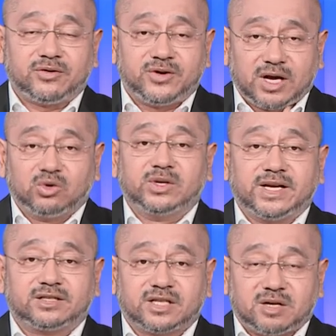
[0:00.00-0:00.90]

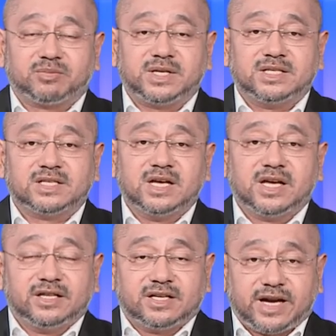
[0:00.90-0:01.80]
regulate the companies
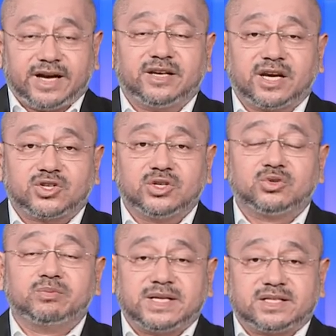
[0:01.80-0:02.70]
in the right direction
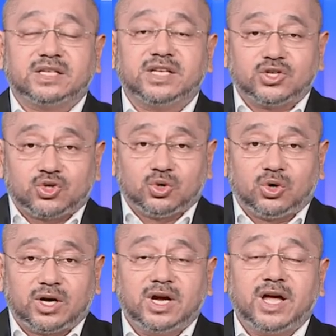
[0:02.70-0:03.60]
to basically
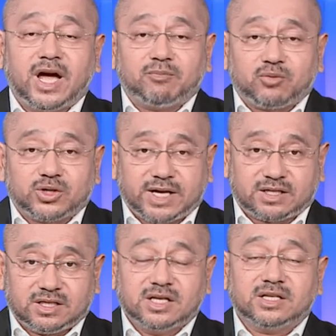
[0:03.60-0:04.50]
ensure and
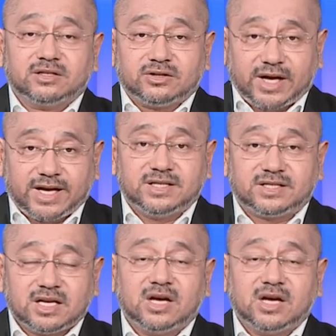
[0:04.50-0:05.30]
protect the rights